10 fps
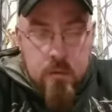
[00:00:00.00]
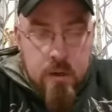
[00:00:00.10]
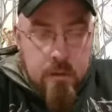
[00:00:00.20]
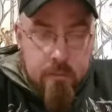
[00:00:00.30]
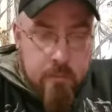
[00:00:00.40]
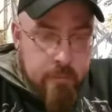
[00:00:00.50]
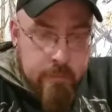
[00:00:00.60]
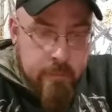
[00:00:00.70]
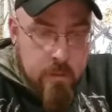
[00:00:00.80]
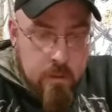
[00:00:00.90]
I, I
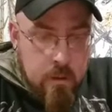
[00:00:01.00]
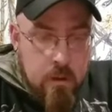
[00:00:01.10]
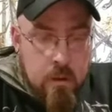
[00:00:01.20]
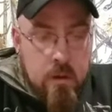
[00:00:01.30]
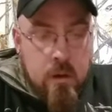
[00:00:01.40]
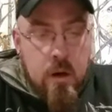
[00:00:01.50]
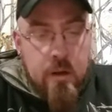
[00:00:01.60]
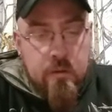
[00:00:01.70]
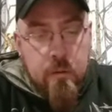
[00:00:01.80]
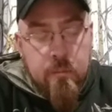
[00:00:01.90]

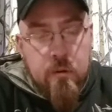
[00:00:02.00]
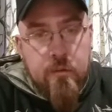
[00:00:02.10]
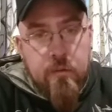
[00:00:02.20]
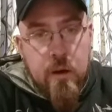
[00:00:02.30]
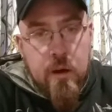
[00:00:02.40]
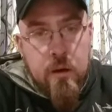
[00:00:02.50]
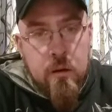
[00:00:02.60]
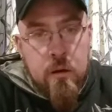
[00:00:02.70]
jumped off track.